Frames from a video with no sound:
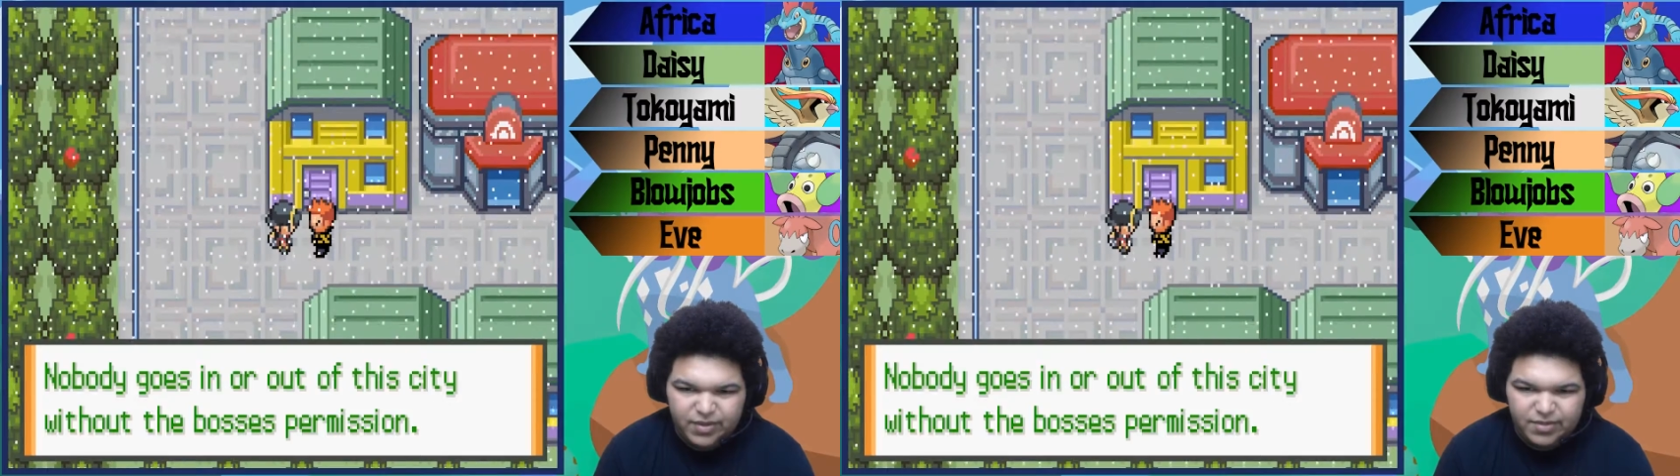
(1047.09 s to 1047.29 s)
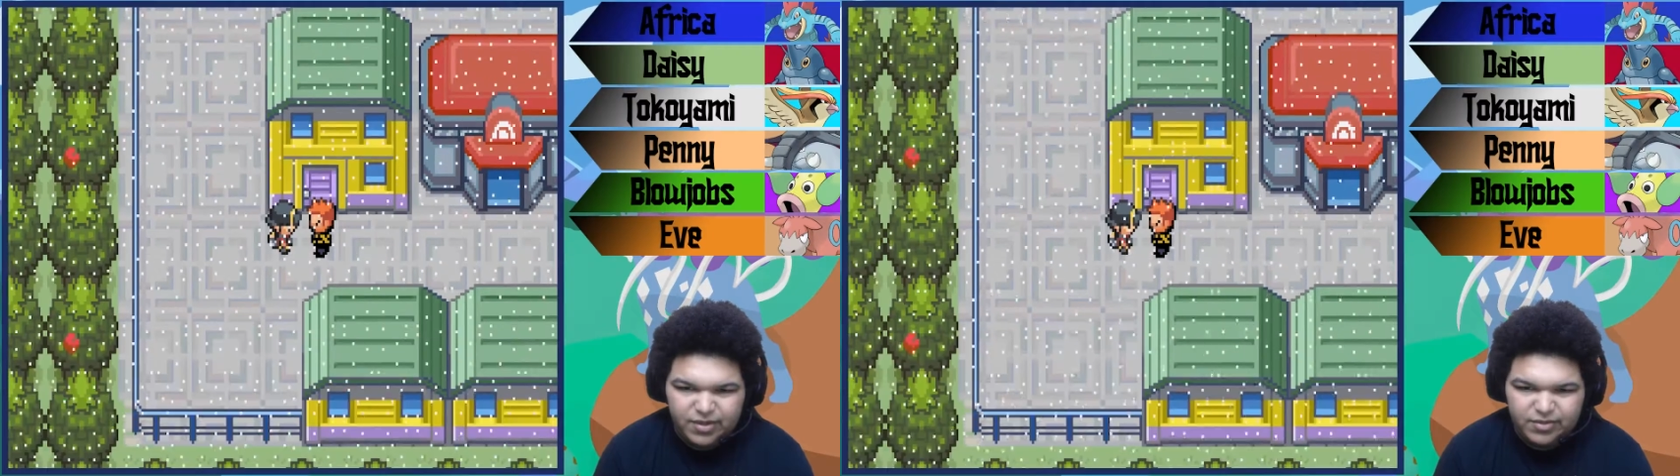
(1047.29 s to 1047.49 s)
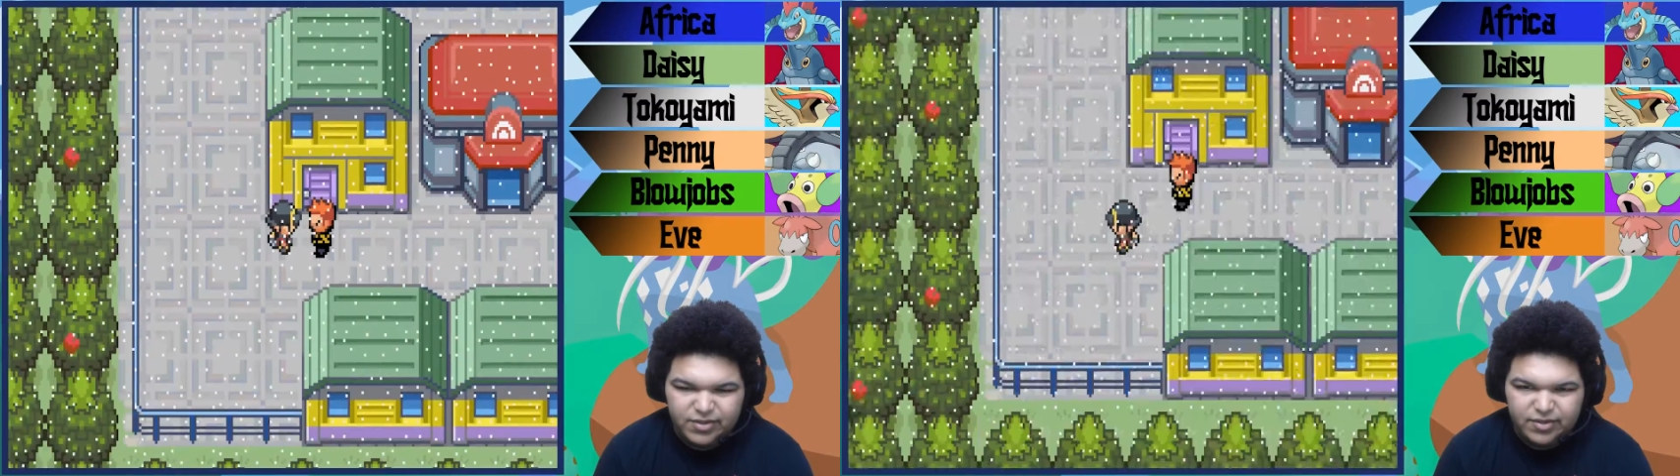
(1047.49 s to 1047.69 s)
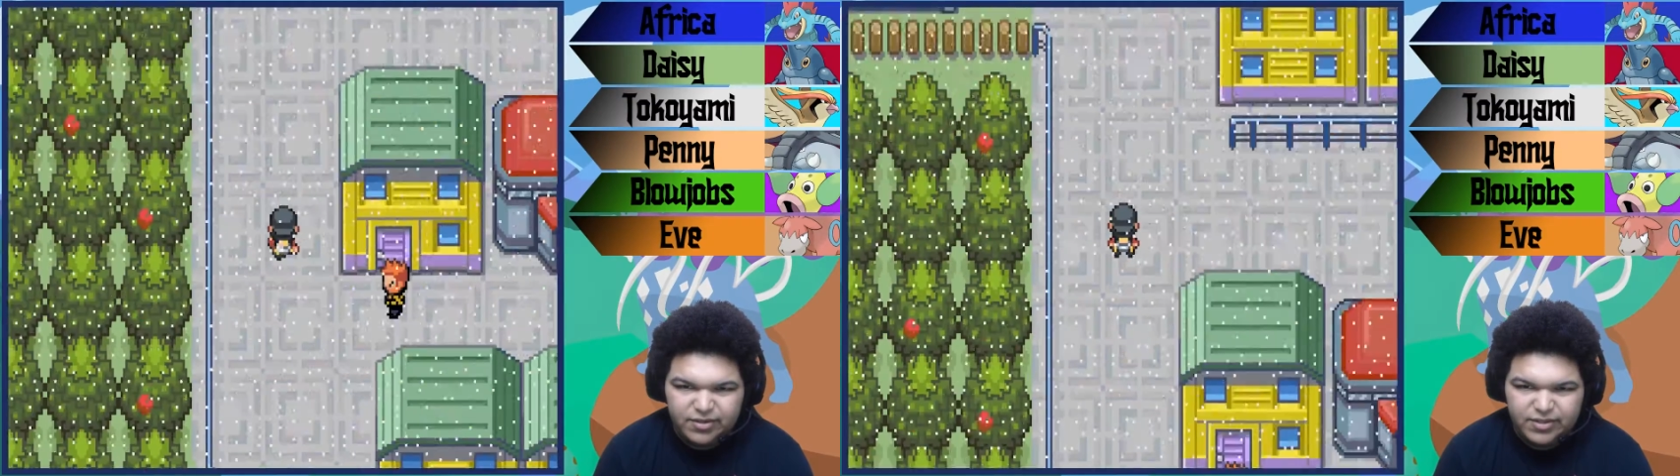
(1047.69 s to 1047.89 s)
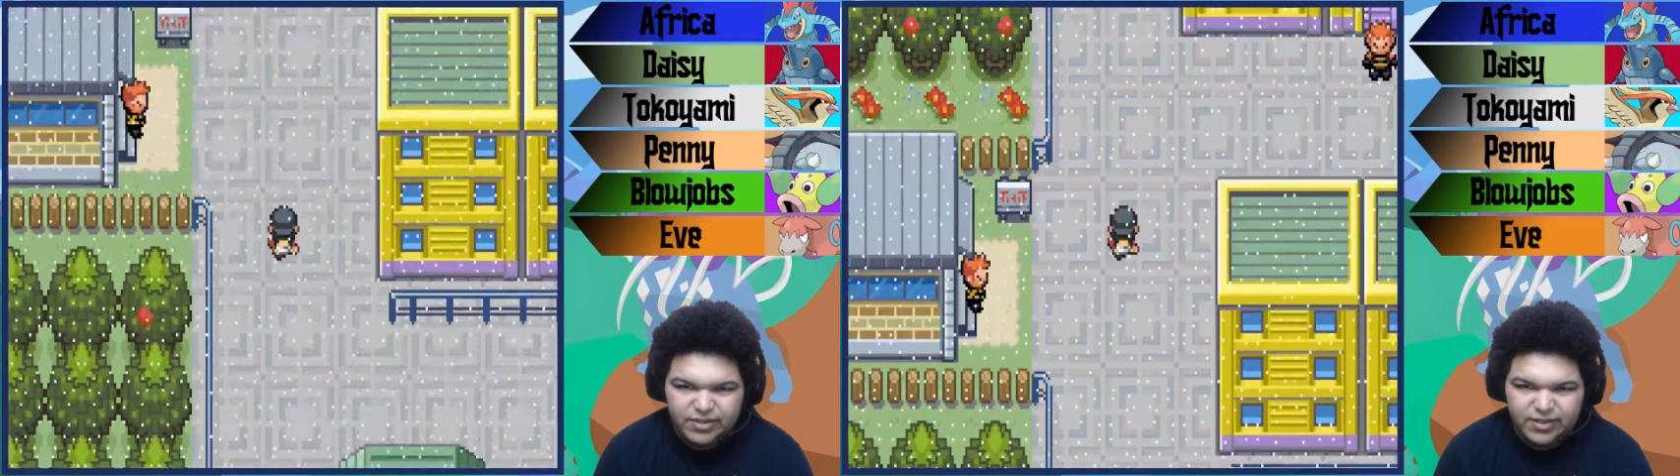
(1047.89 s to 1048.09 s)
Nobody goes in
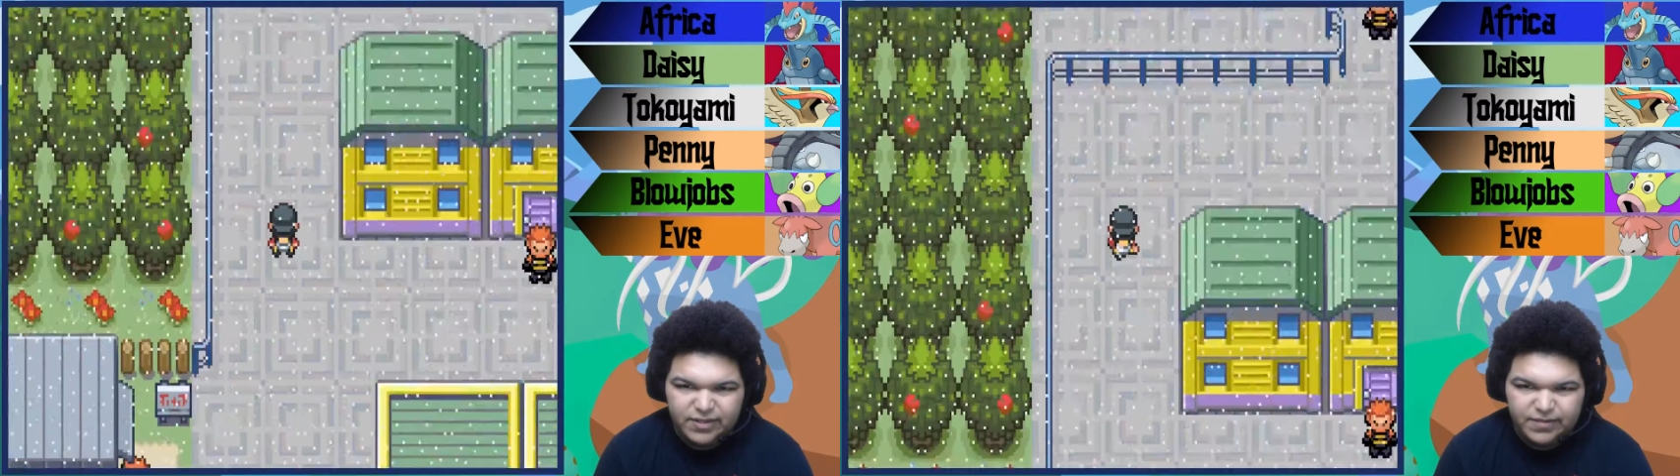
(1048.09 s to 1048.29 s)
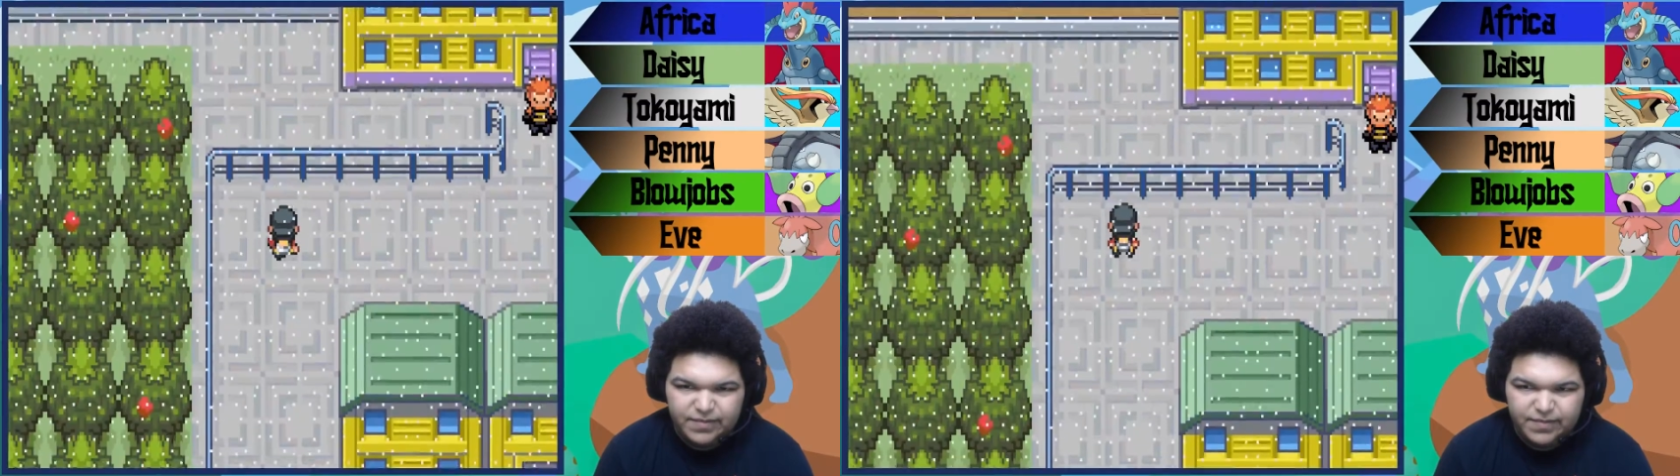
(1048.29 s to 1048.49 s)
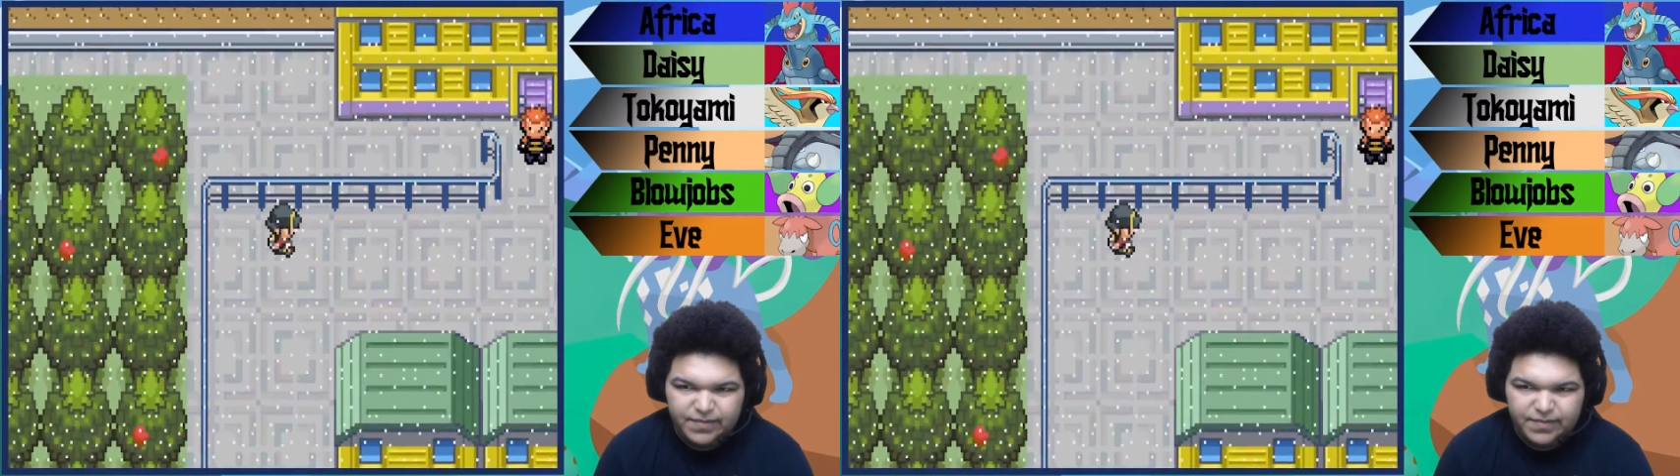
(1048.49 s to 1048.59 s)
our city.